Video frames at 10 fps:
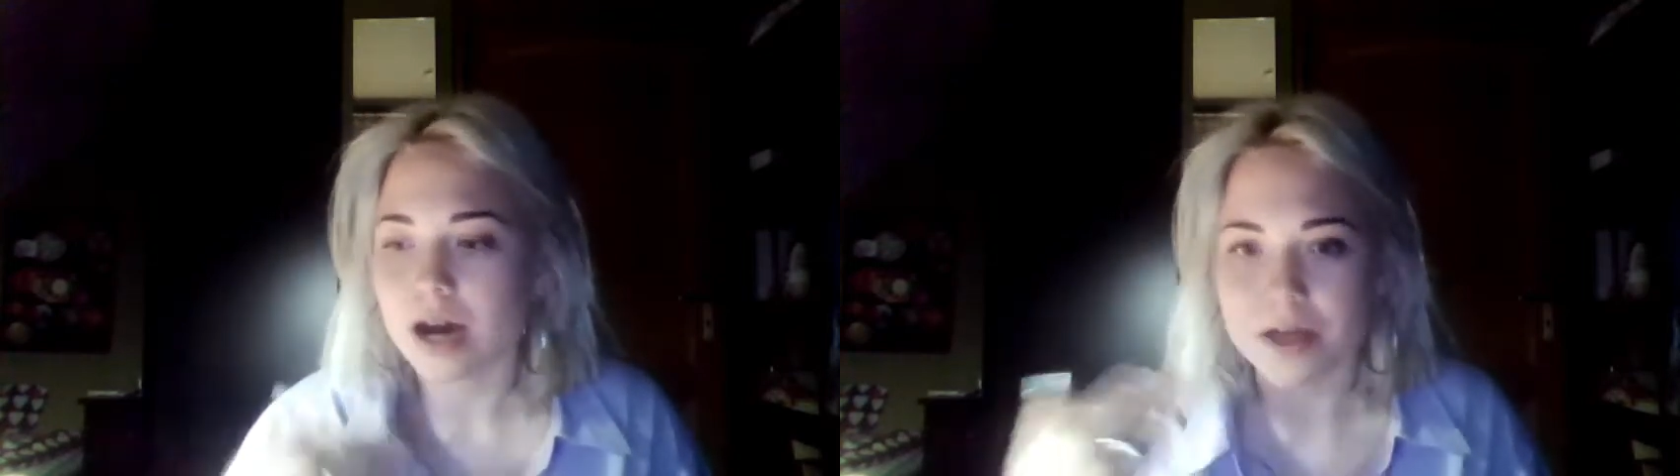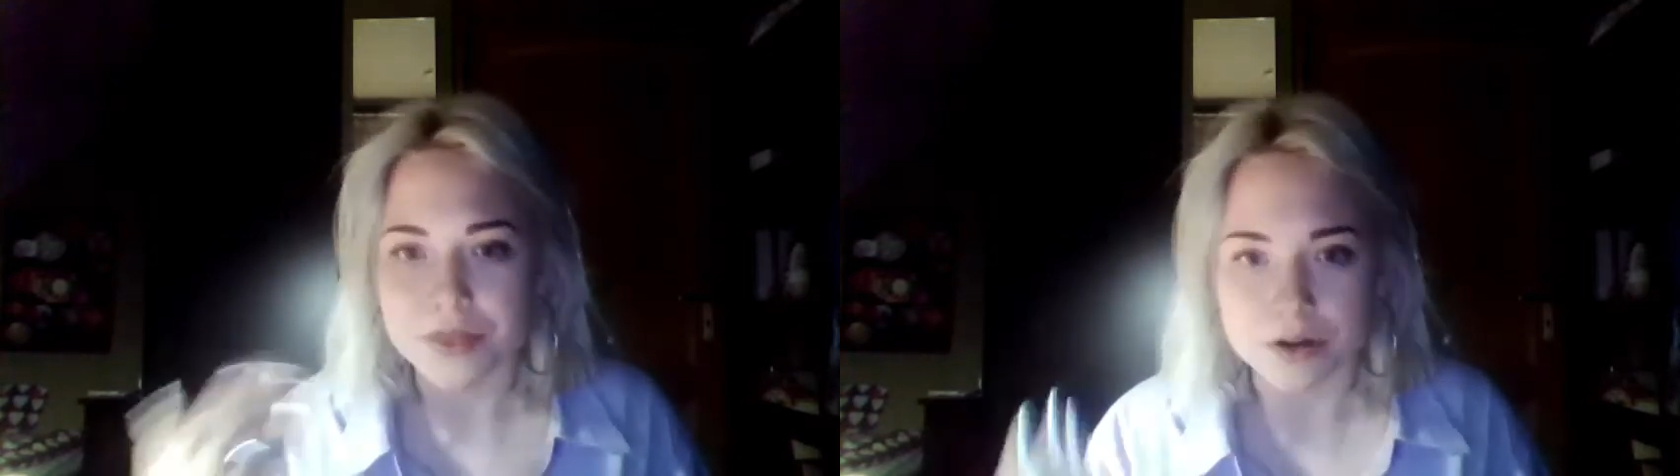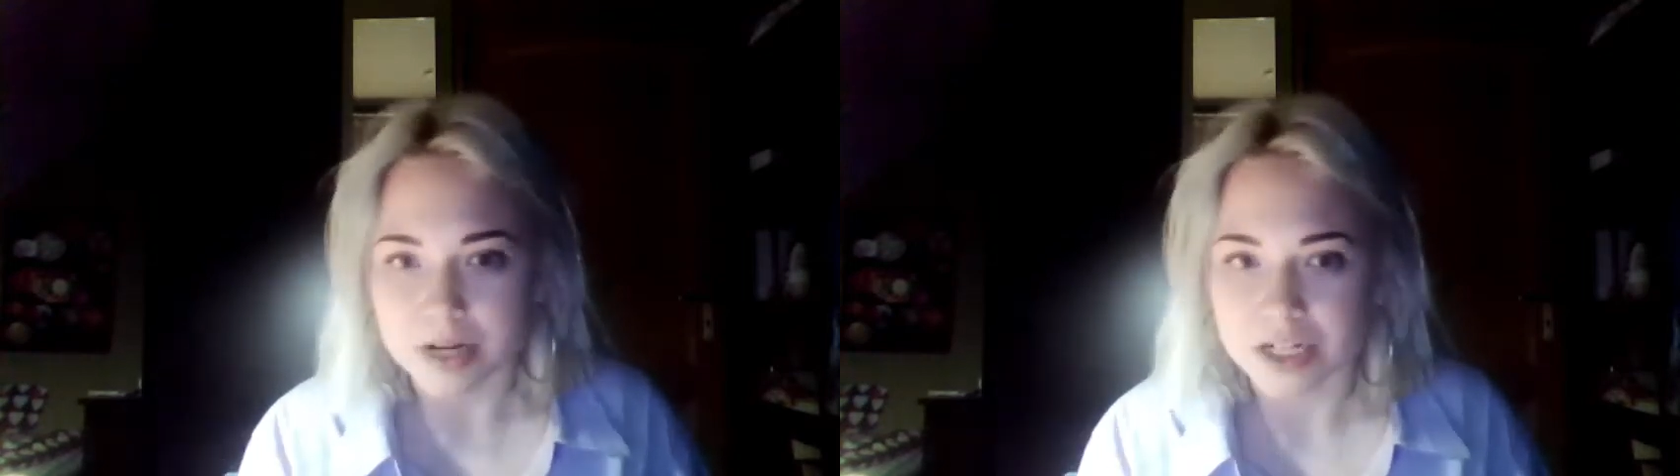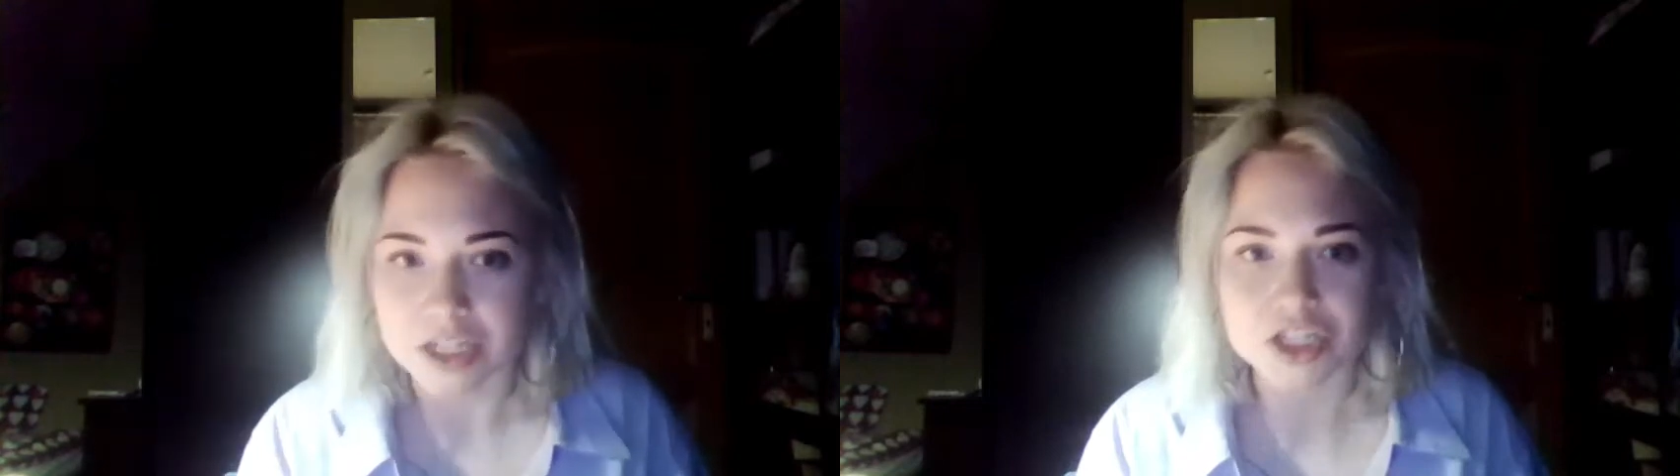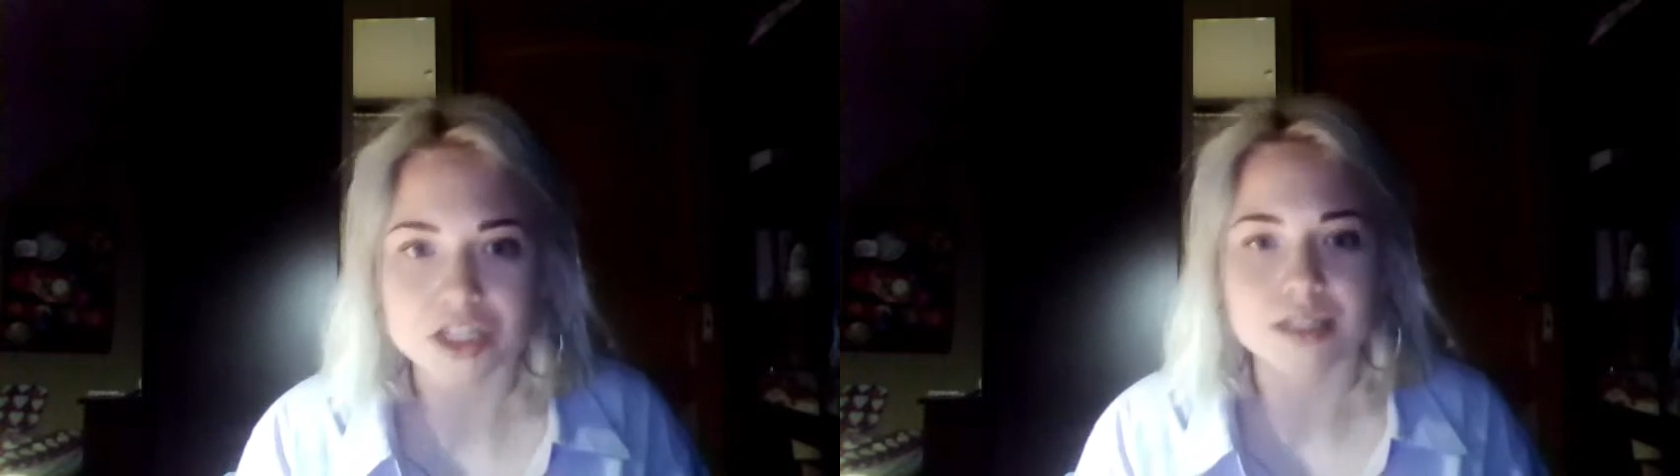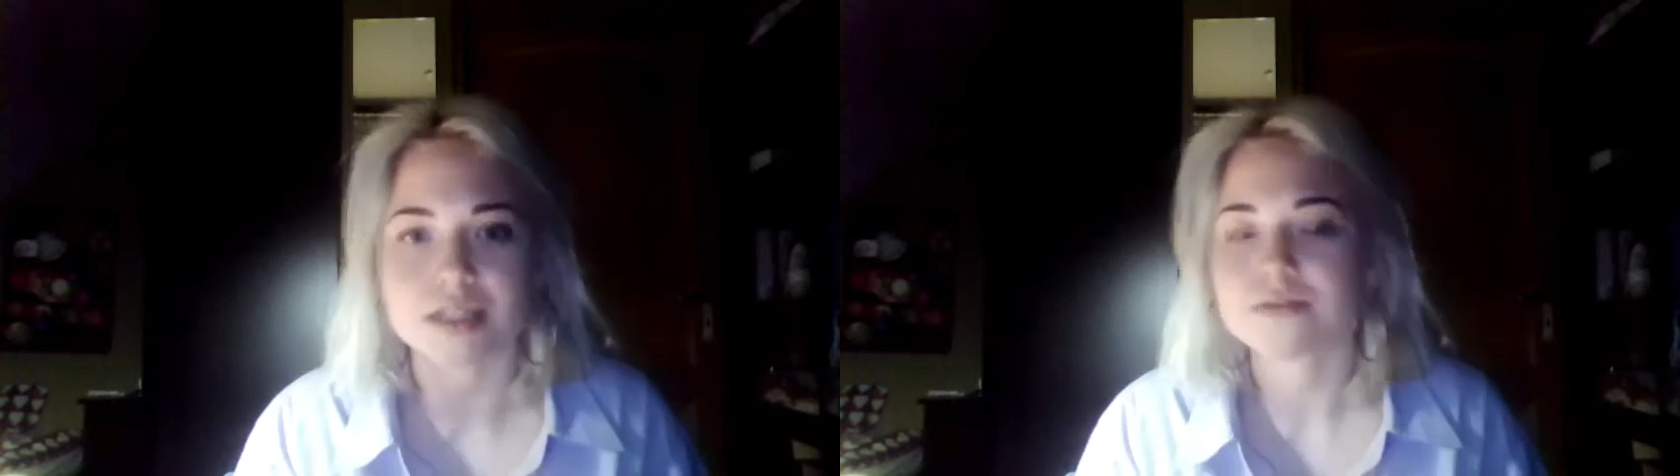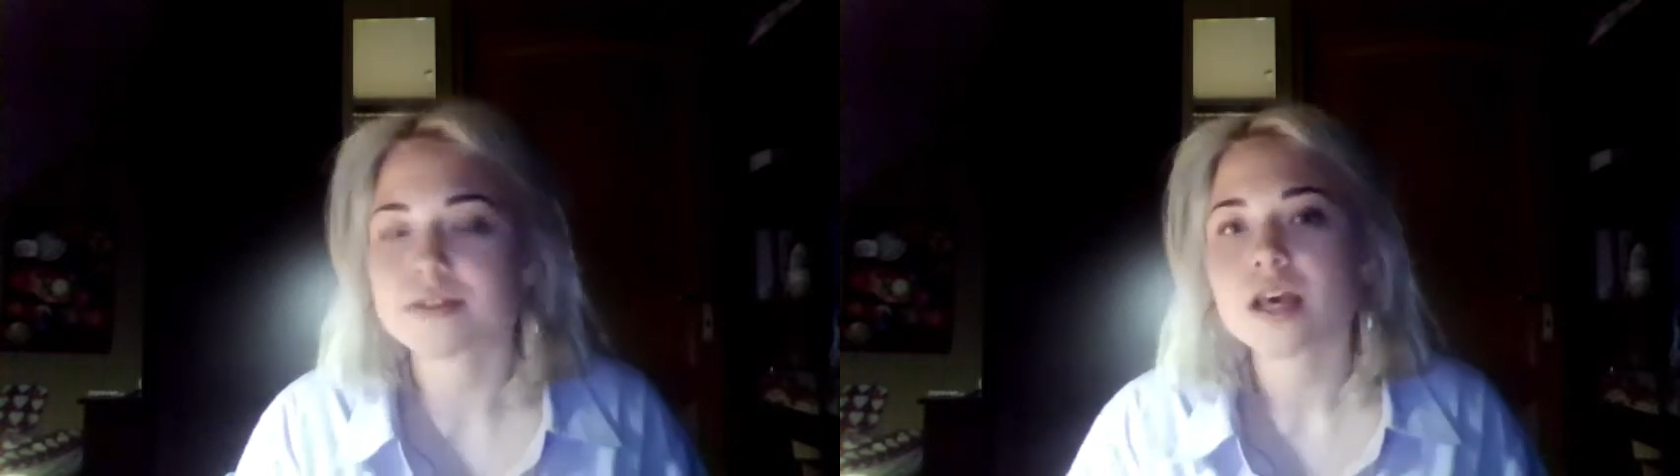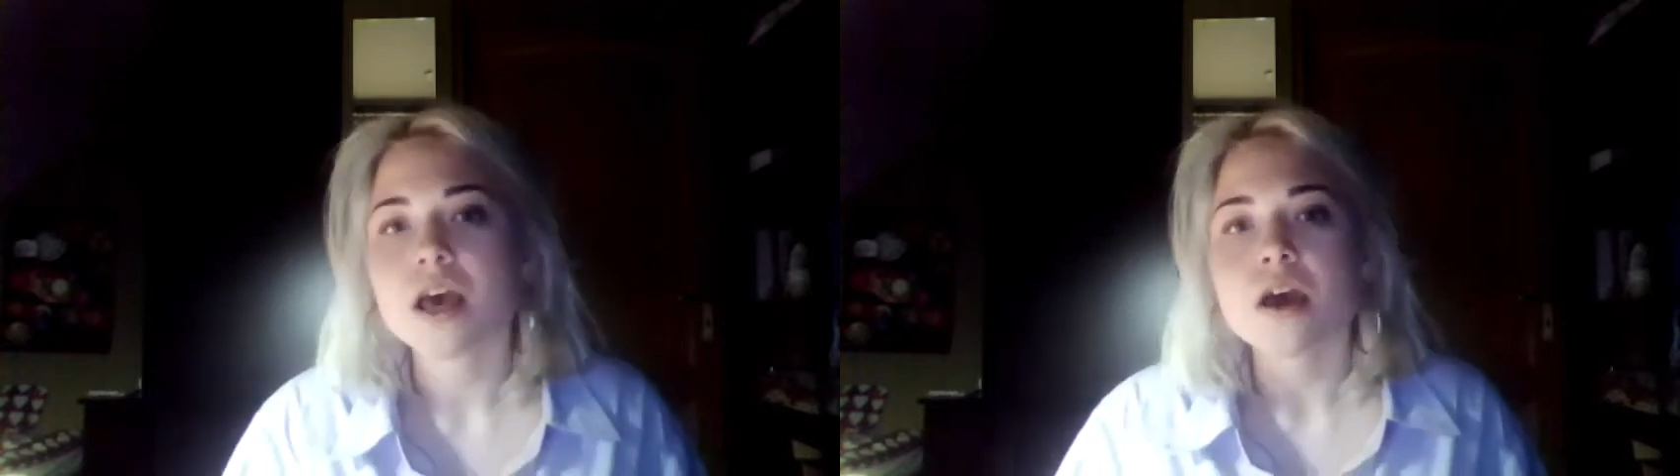other
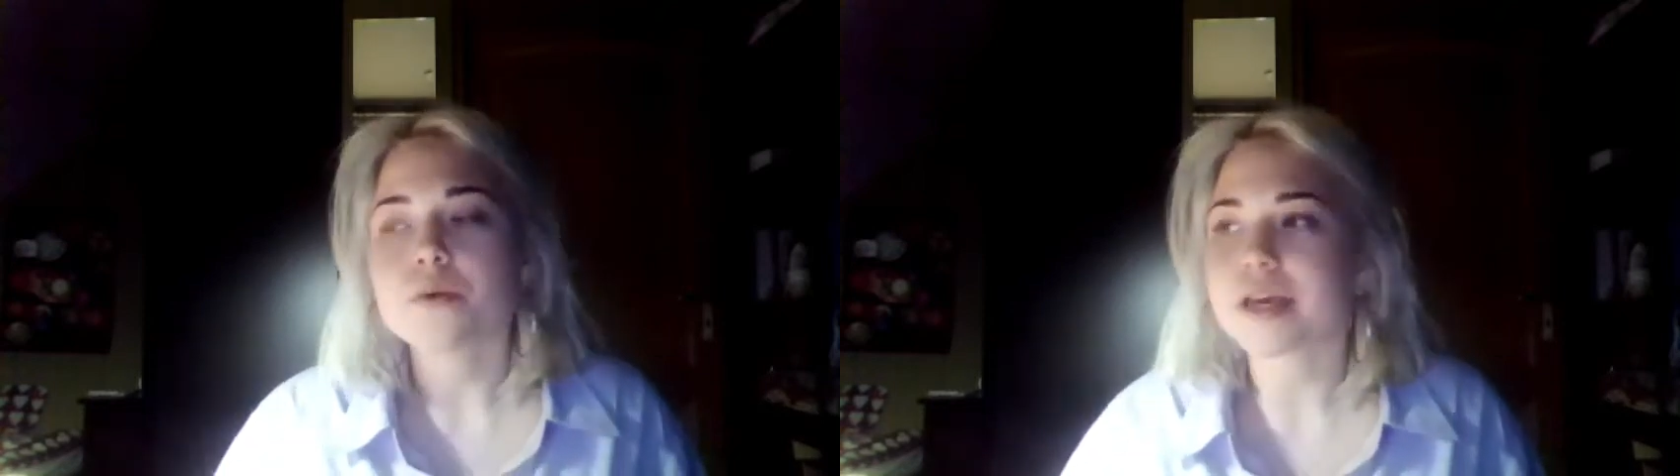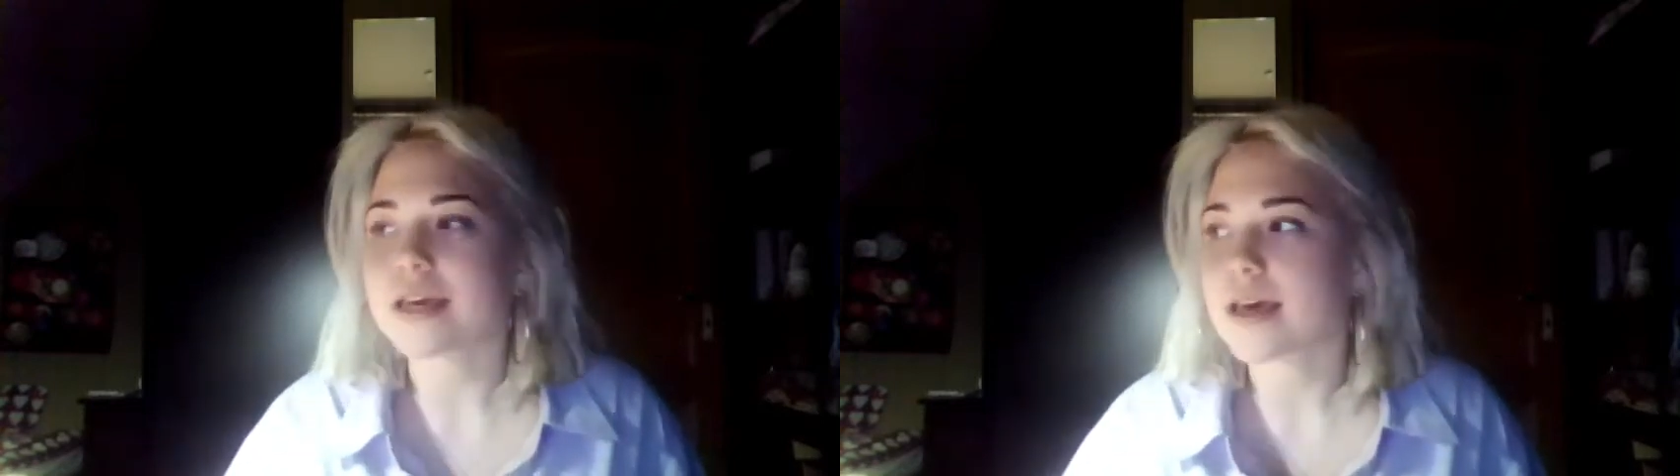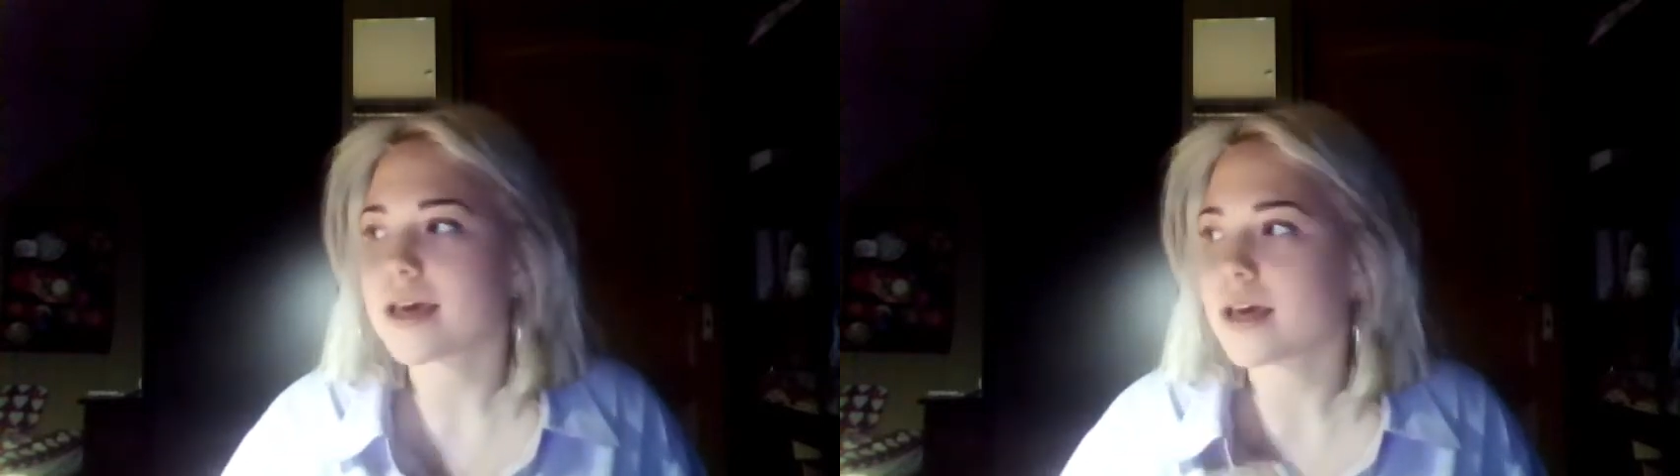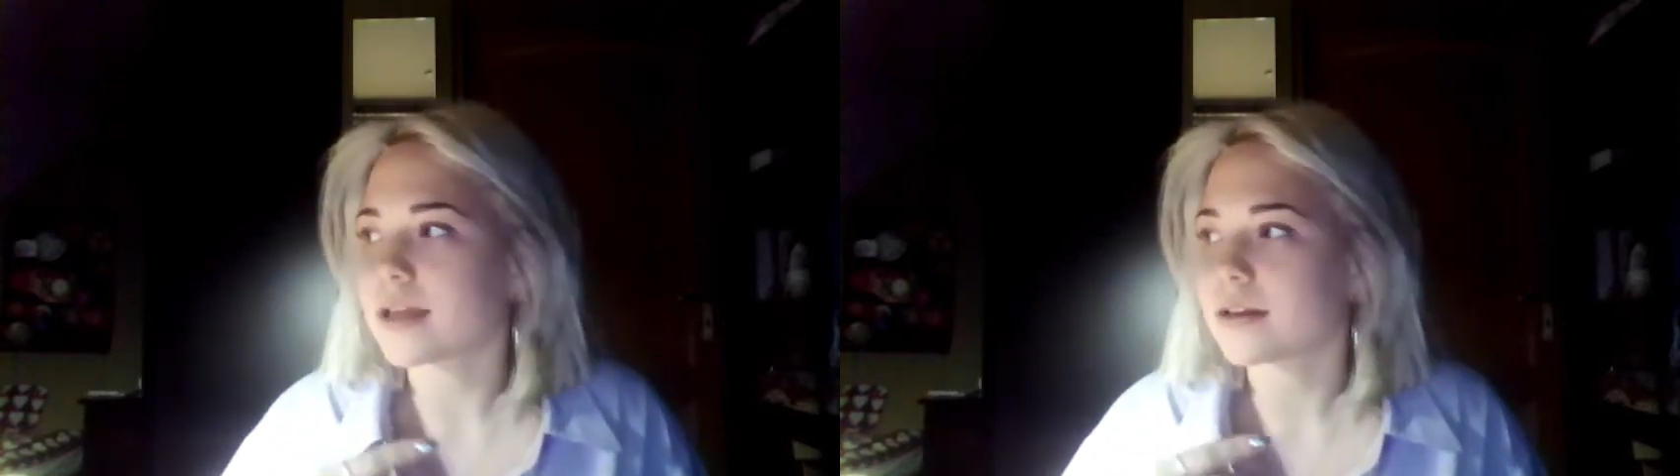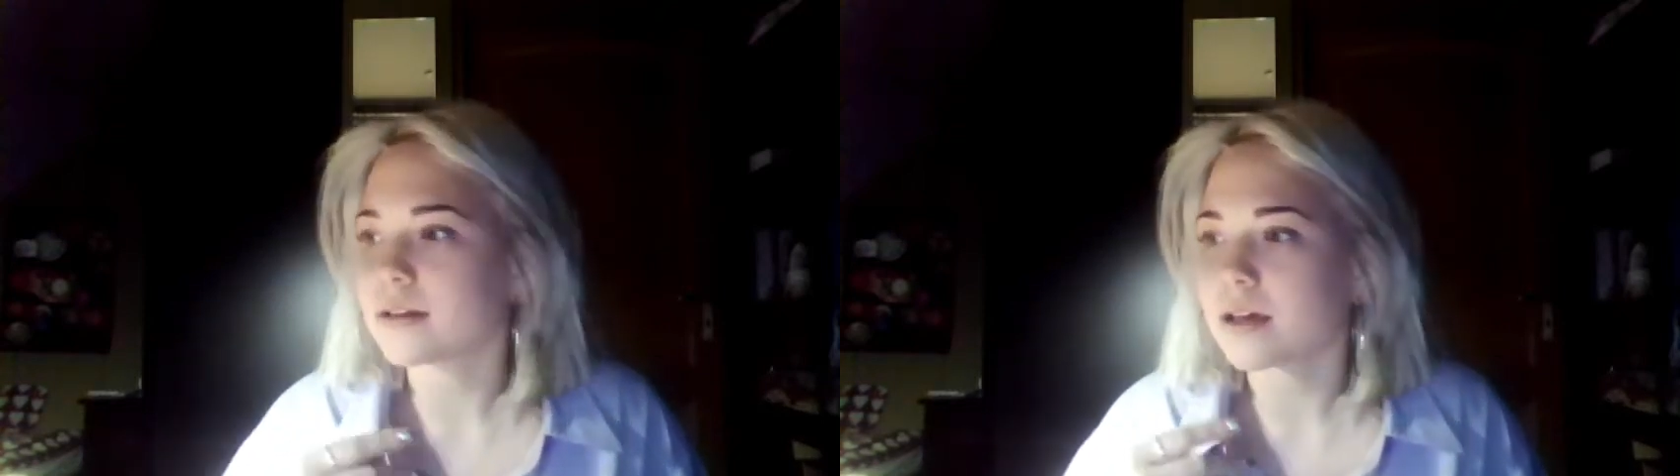initiatives. We can